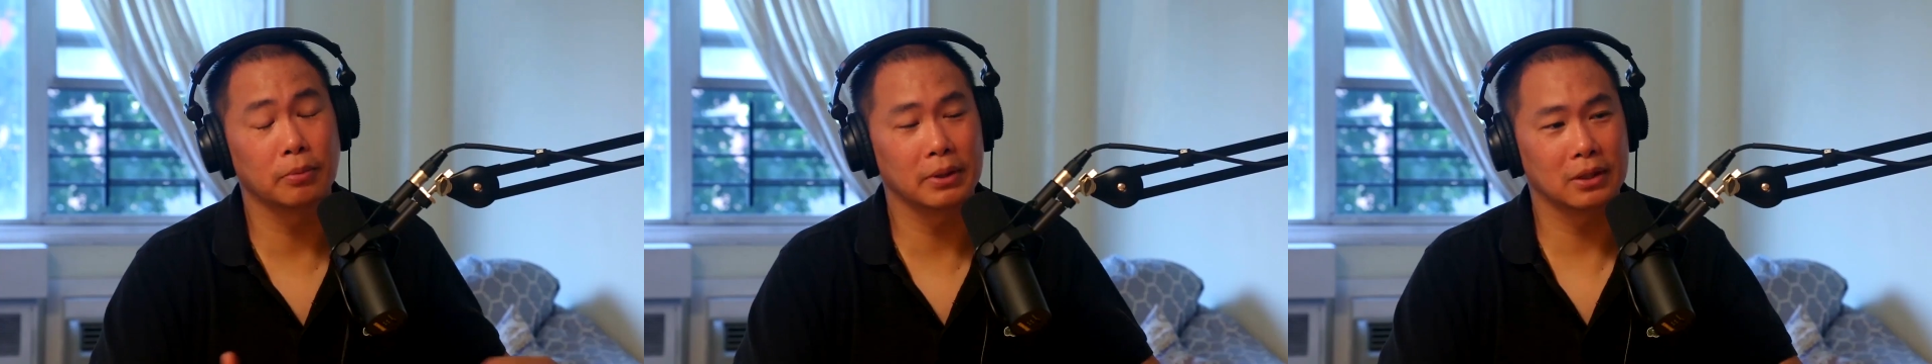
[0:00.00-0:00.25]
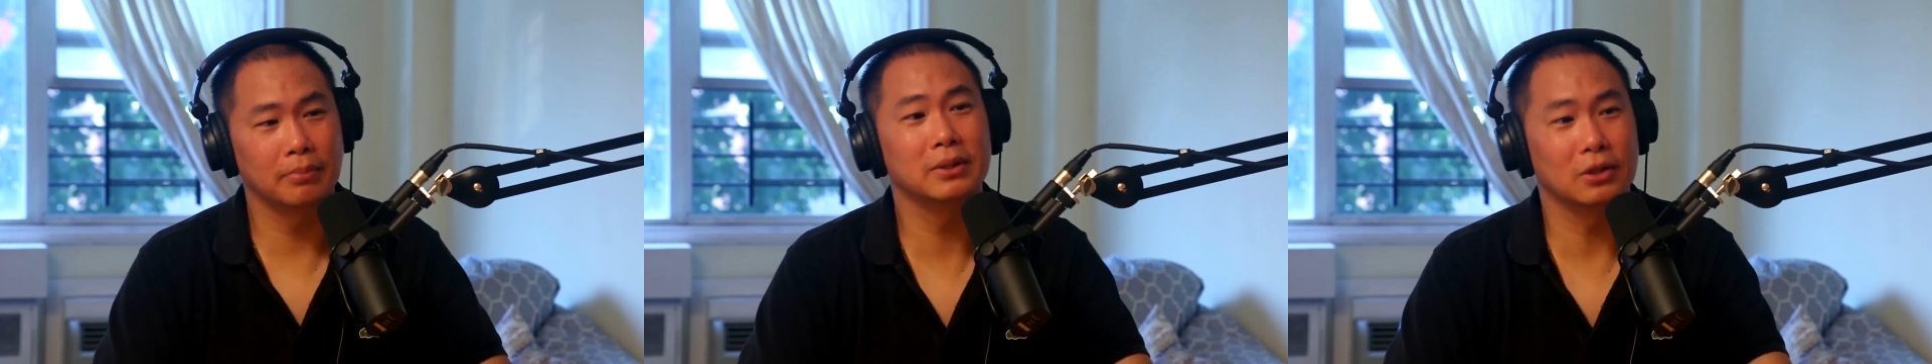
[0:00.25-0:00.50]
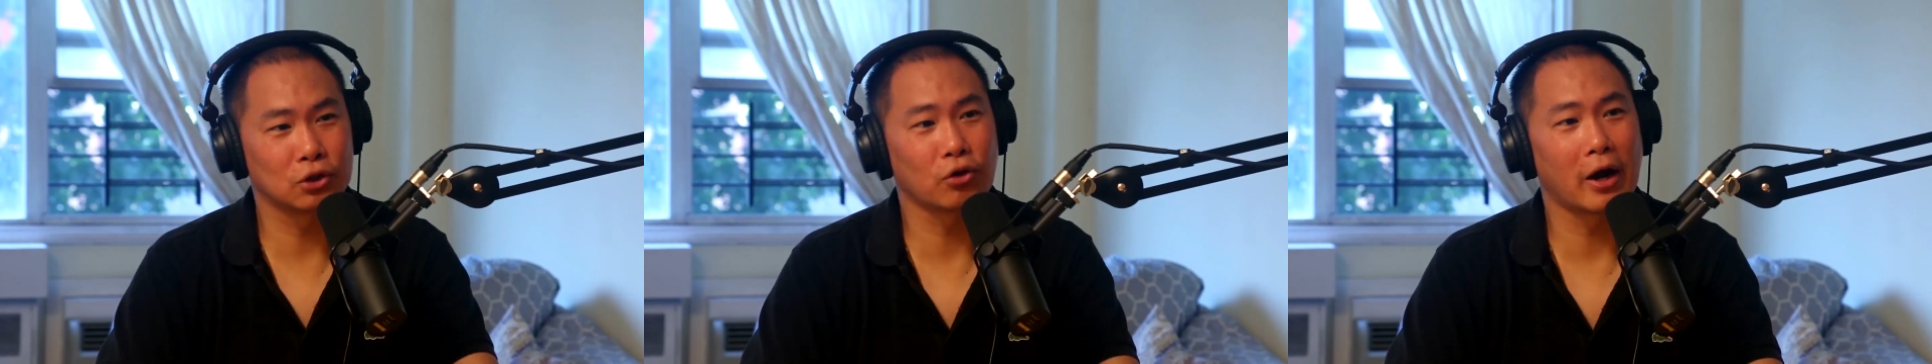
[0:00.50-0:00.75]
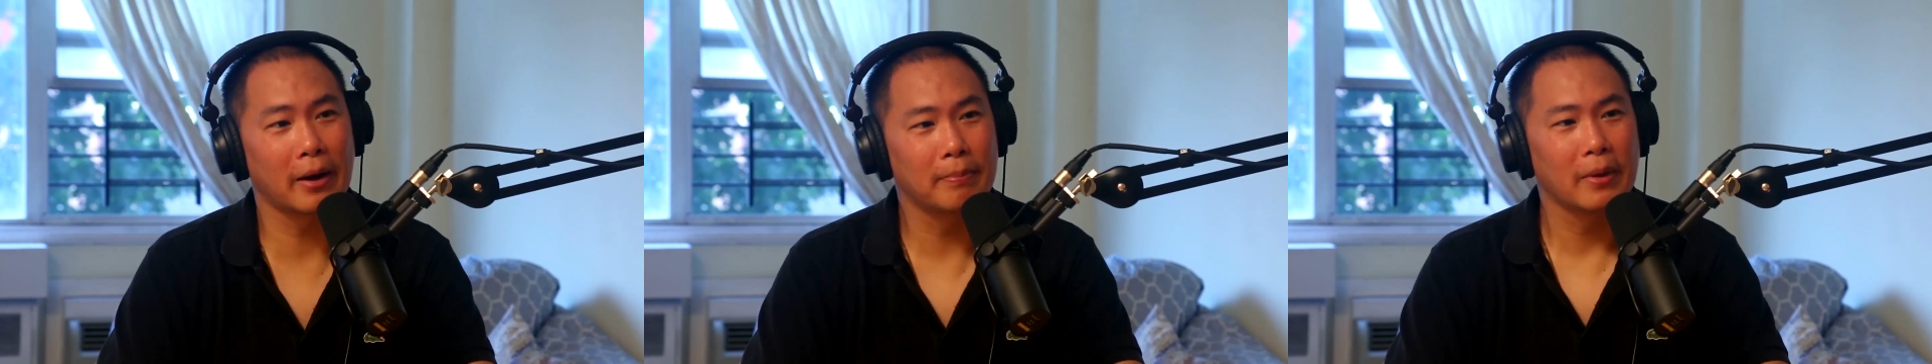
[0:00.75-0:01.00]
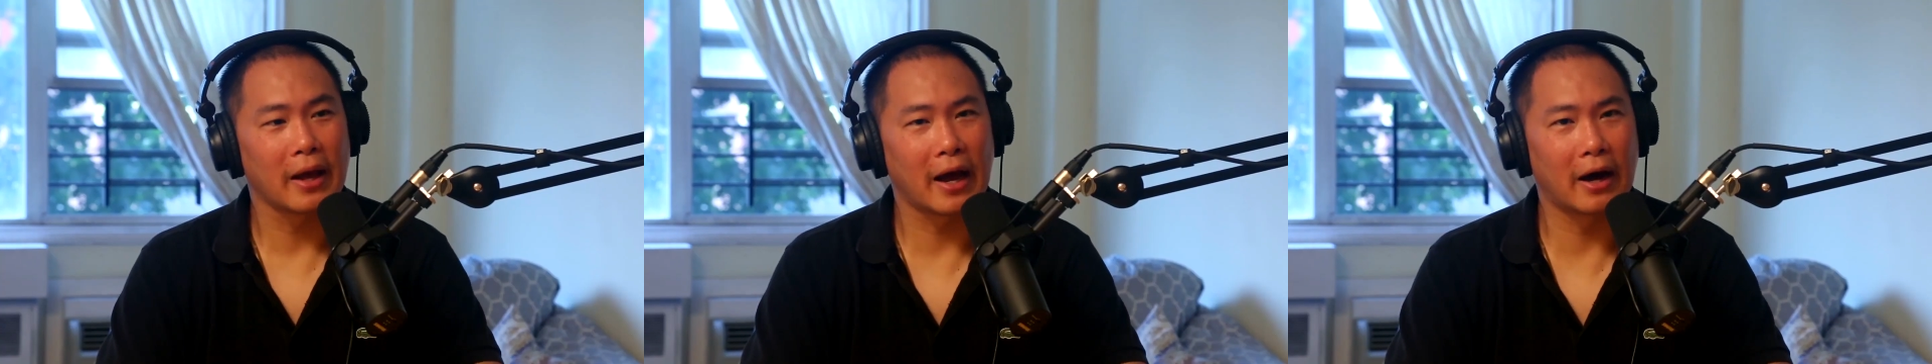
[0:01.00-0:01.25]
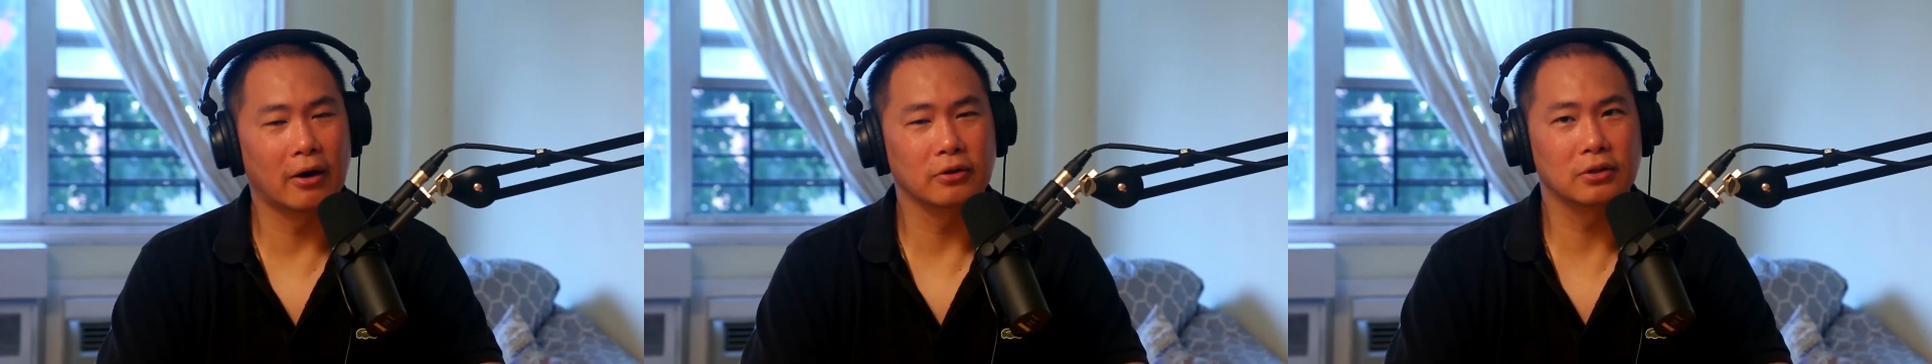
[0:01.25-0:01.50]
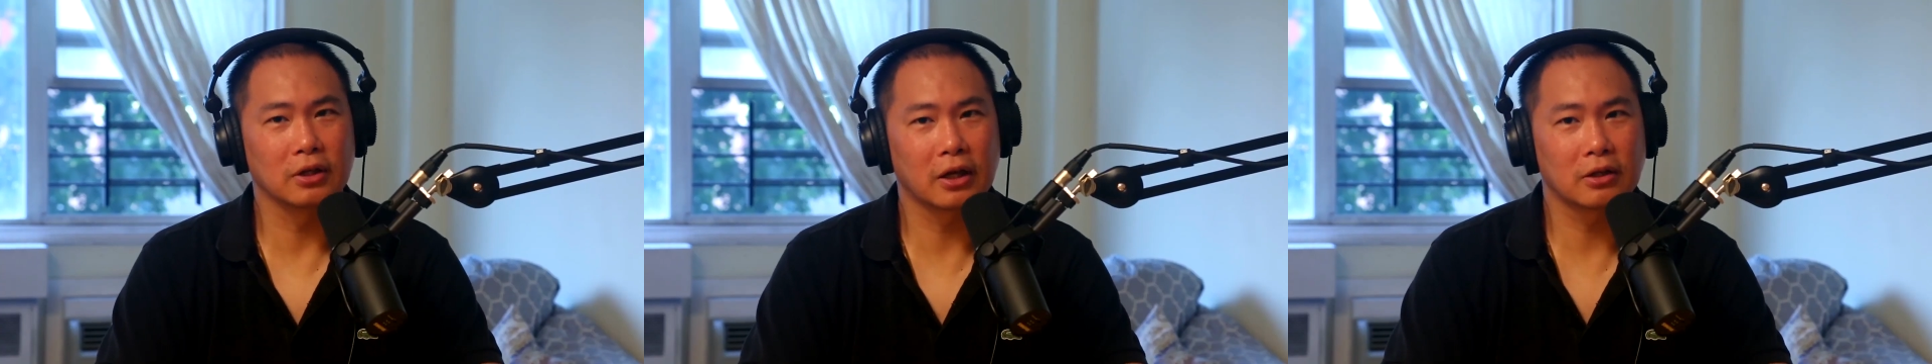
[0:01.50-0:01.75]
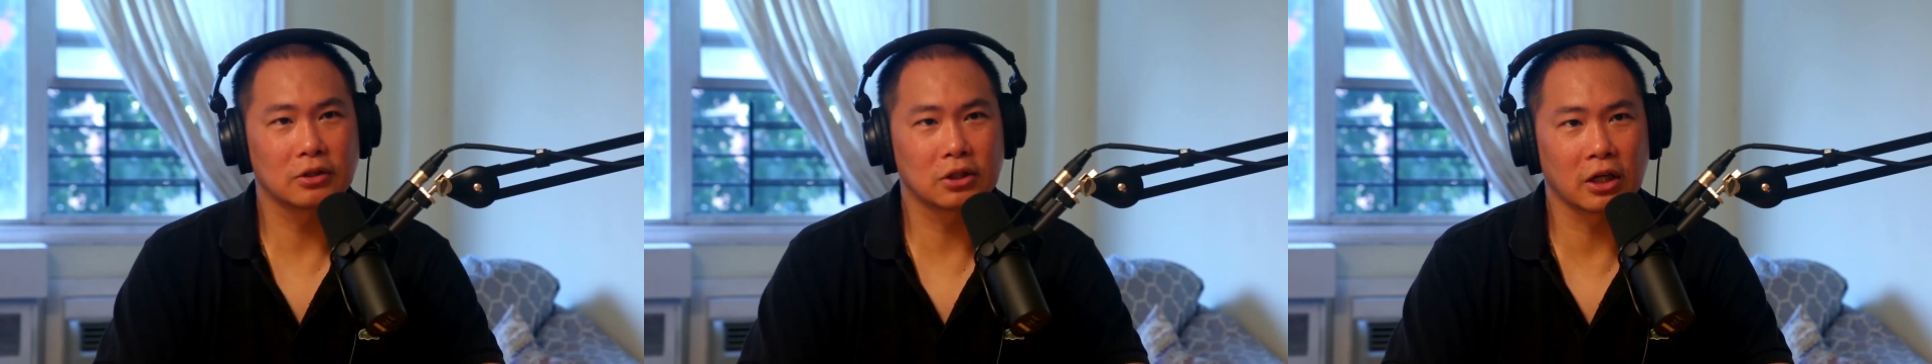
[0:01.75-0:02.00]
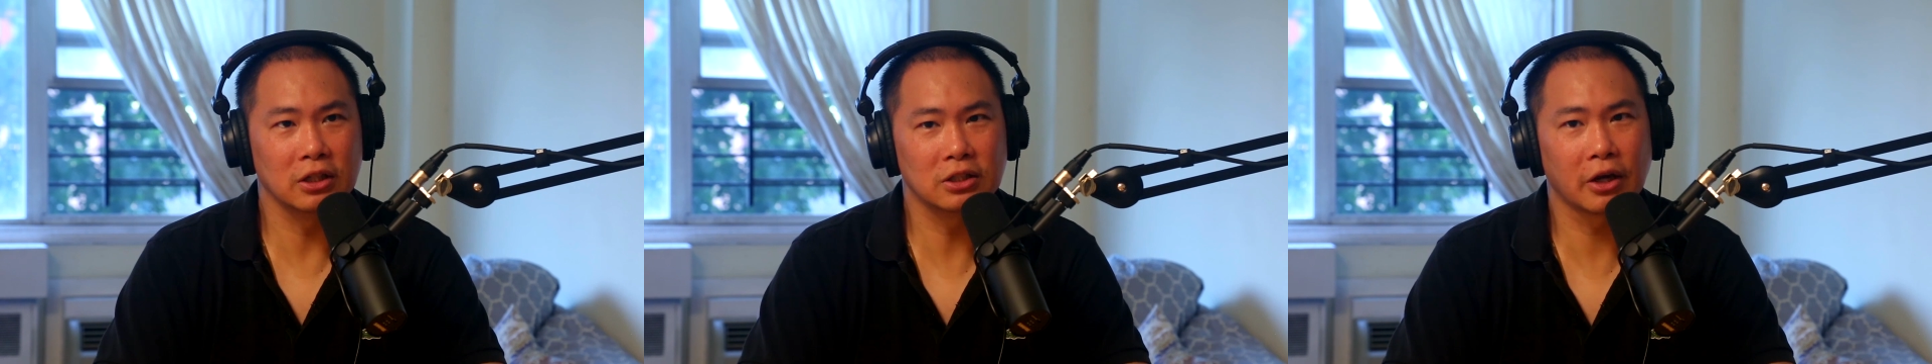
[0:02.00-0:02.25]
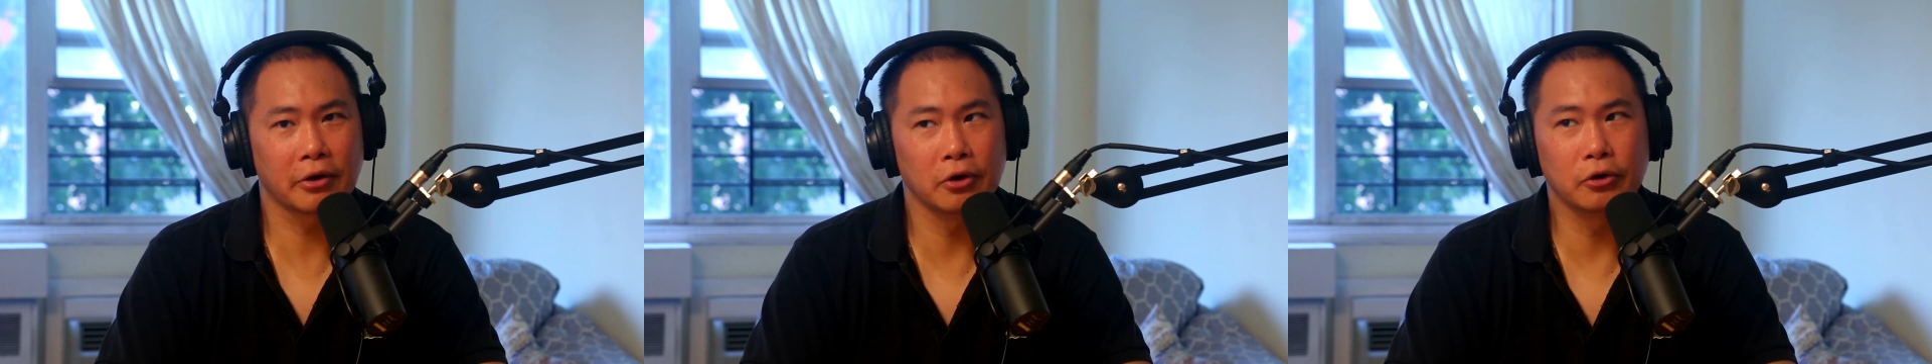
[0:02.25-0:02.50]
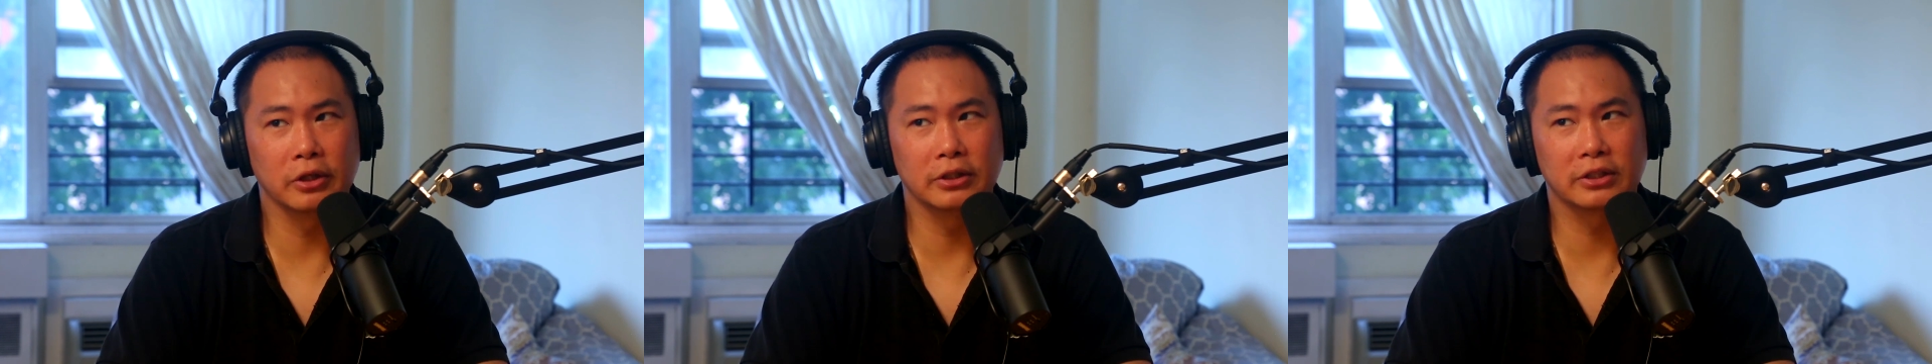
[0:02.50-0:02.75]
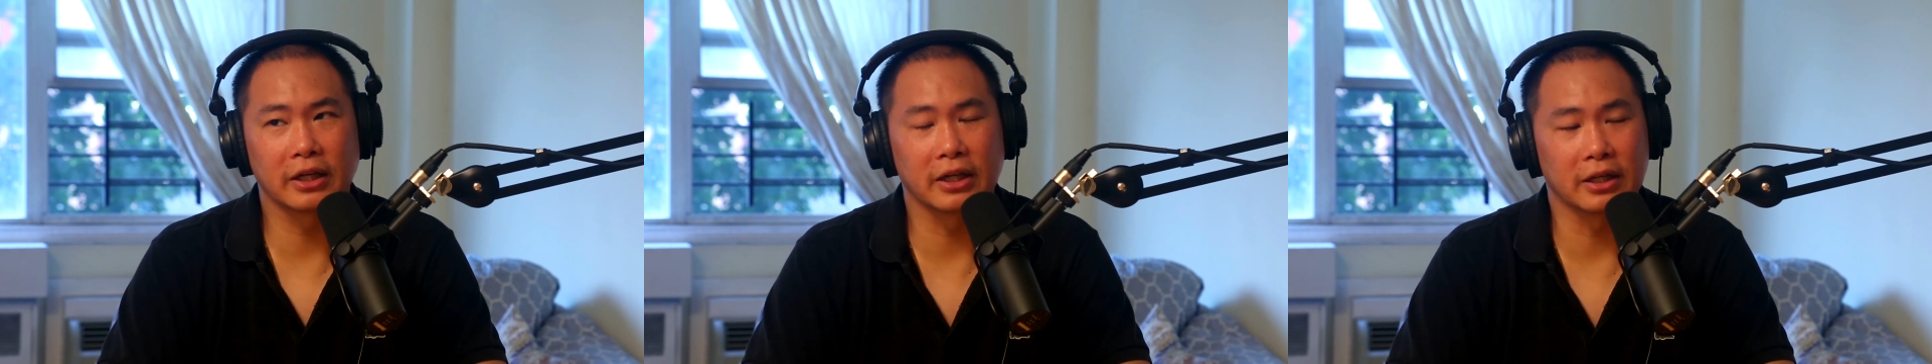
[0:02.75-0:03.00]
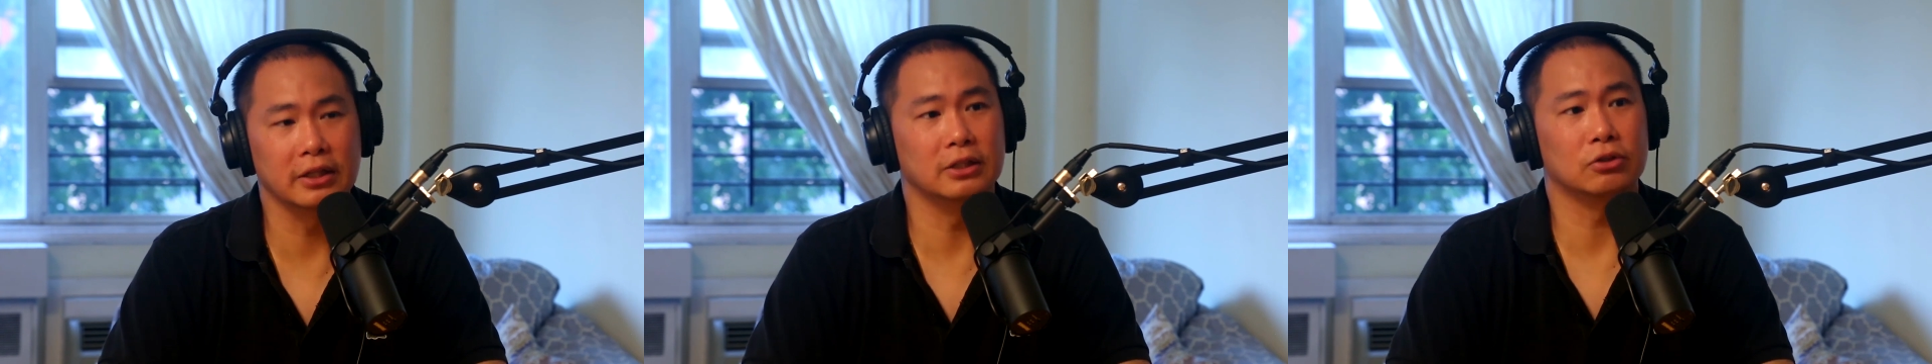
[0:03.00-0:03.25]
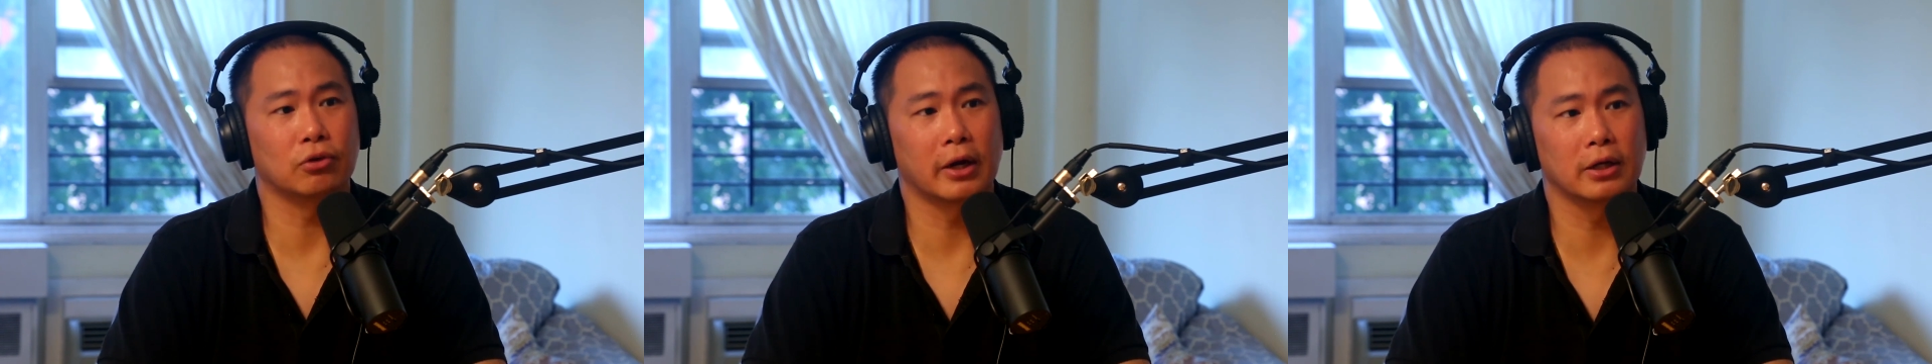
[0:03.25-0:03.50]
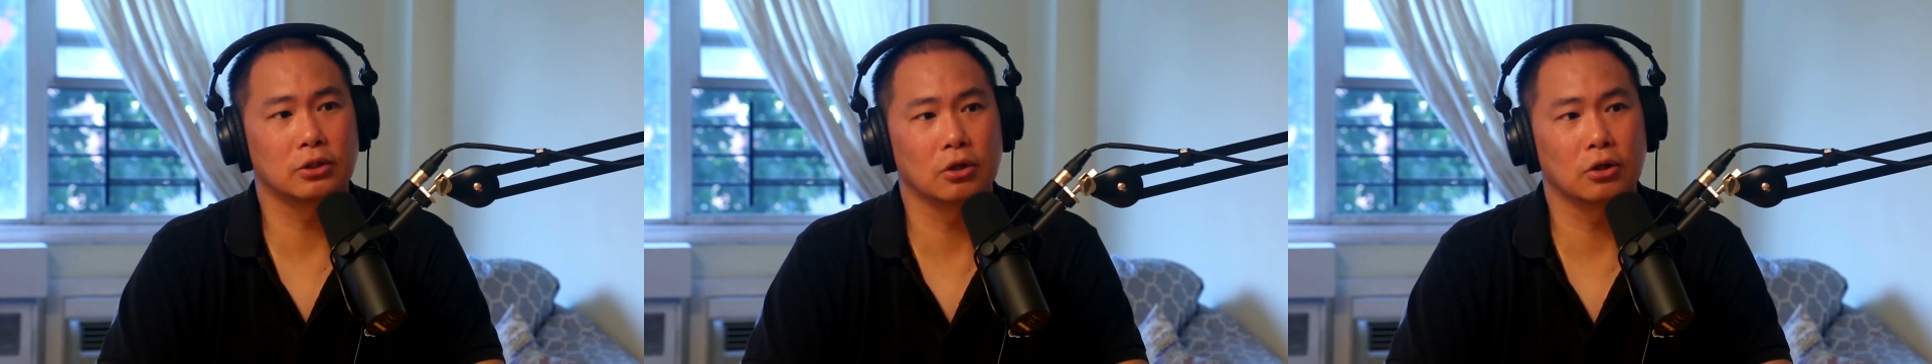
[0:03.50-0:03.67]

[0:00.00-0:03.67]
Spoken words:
let me describe how the Chinese karaoke setting is, right?